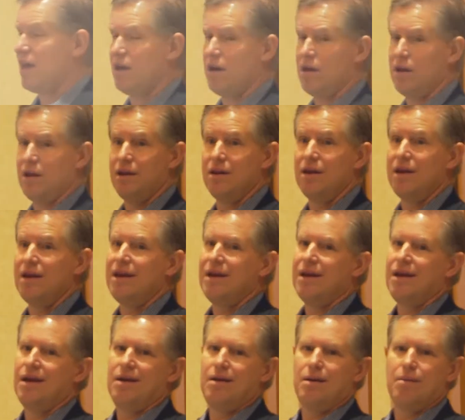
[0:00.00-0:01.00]
on it,
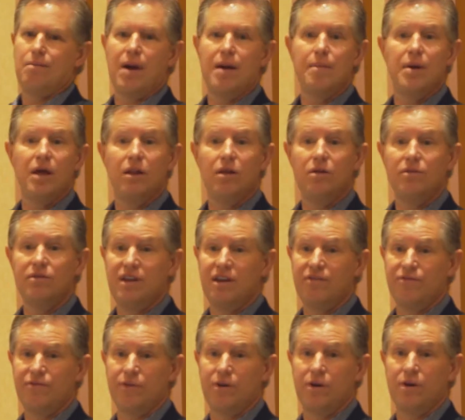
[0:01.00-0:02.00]
might be a little
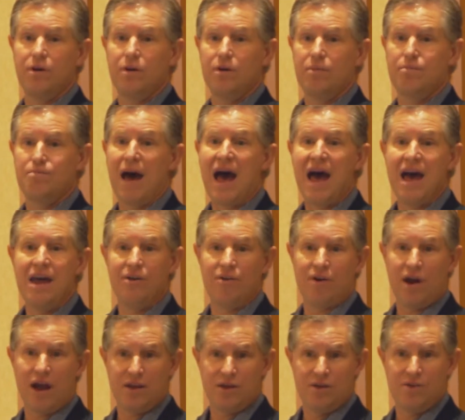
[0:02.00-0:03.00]
different binder
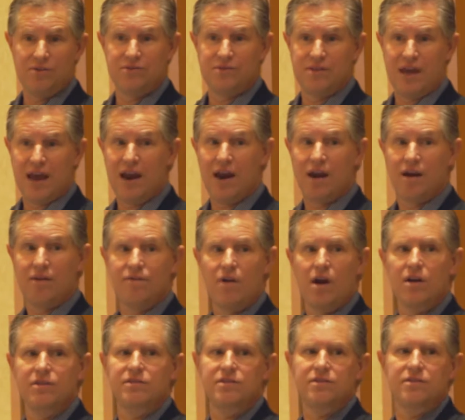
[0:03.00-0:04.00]
I use there
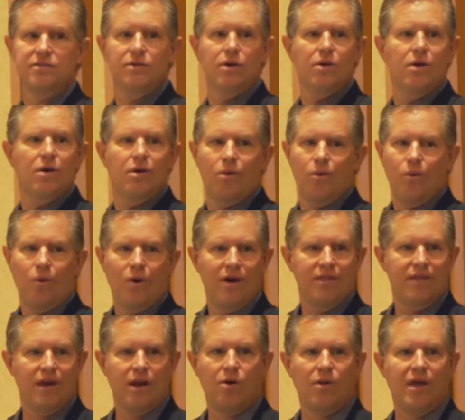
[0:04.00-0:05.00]
versus one
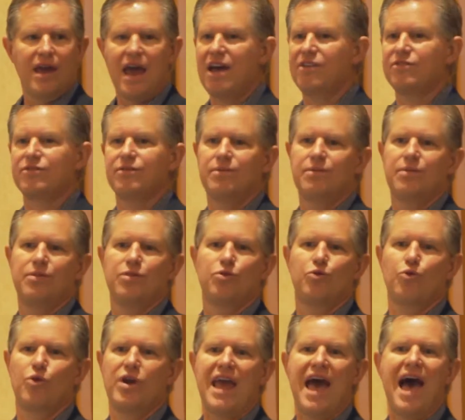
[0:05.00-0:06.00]
that only has
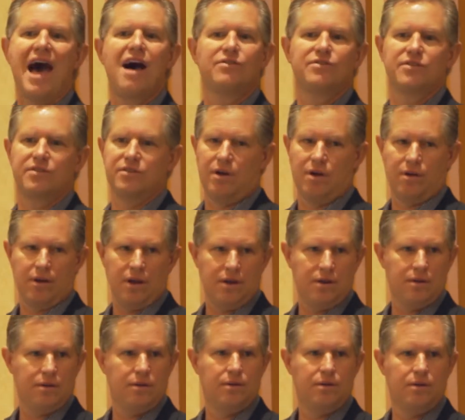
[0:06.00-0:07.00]
3 houses on it.
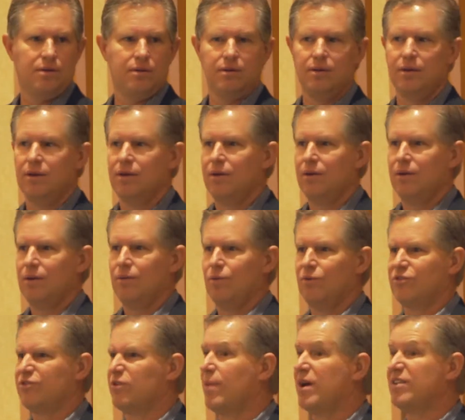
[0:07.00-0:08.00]
Where
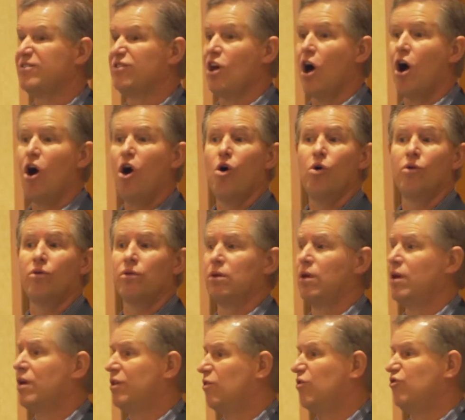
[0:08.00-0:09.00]
somebody's gone,
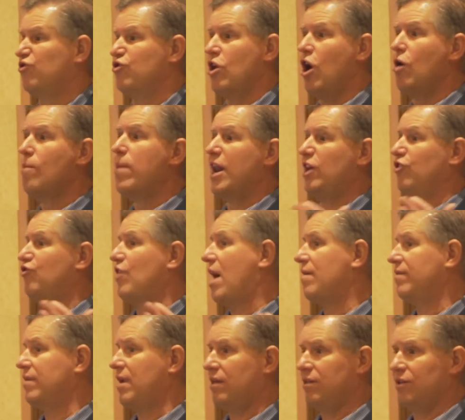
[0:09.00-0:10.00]
there's nobody
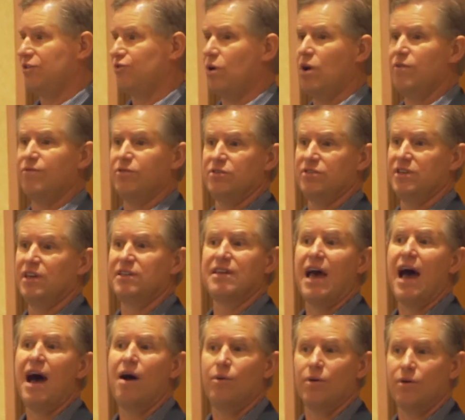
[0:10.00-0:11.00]
driving down this road for 6
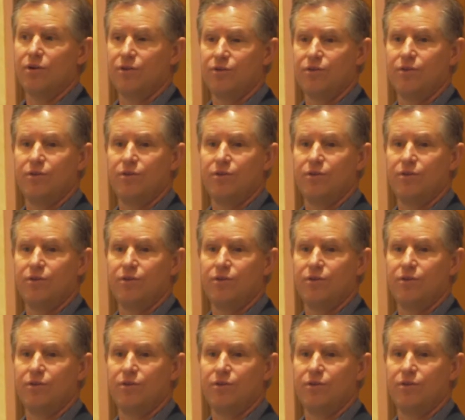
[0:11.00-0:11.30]
hours,